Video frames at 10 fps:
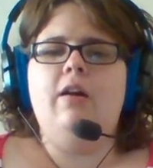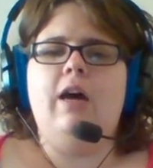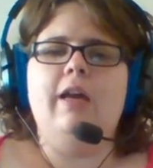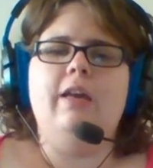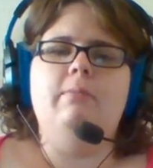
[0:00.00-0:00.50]

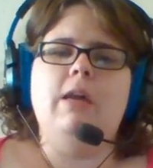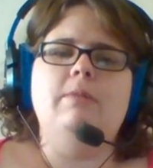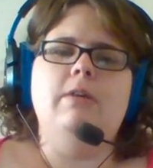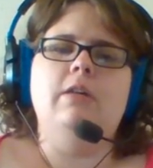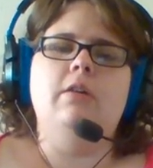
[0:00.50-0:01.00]
I can
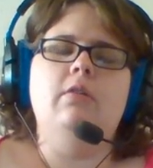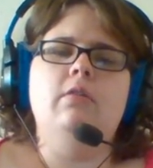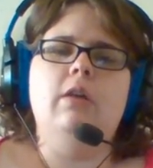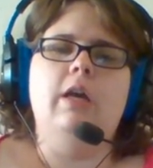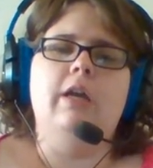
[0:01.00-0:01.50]
maybe
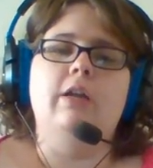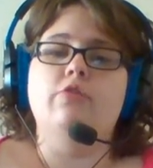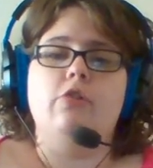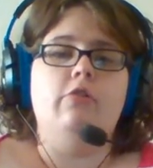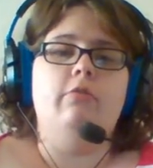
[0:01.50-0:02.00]
get an
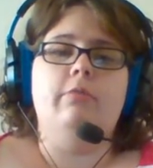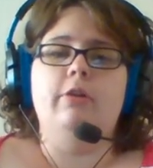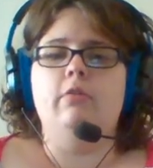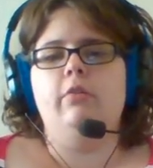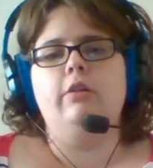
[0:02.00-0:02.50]
intro,
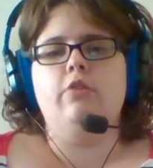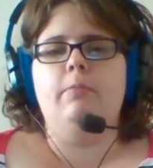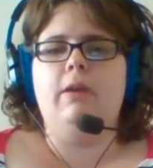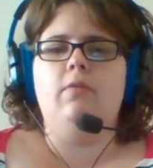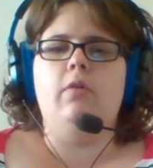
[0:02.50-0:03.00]
cute little intro
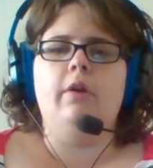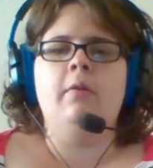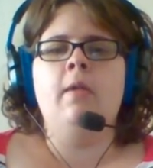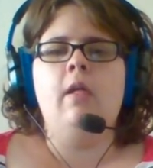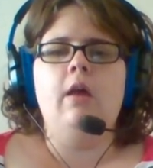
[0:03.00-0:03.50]
made for it,
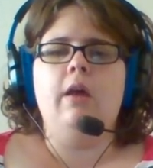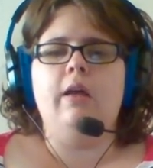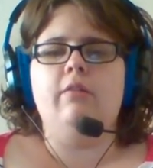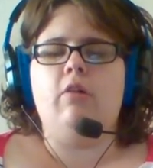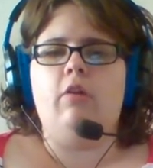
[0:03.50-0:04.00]

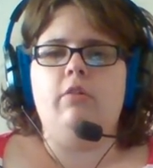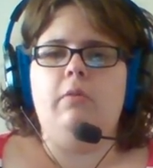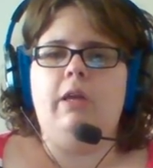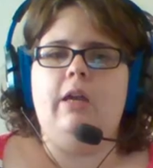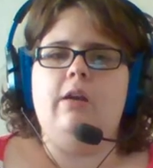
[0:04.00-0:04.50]
and start doing
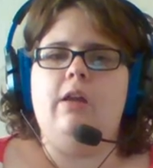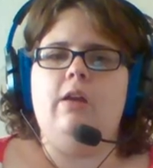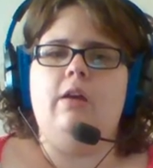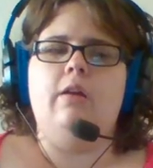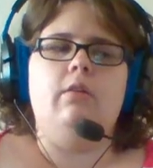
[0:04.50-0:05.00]
the
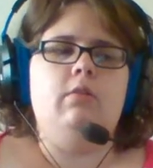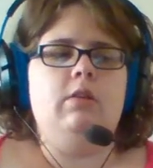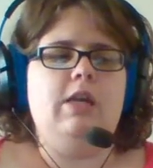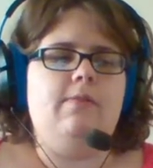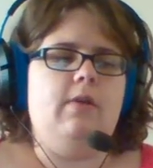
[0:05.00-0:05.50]
editing, and
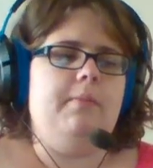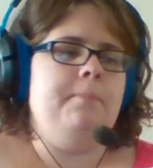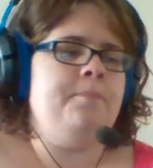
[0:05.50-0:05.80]
even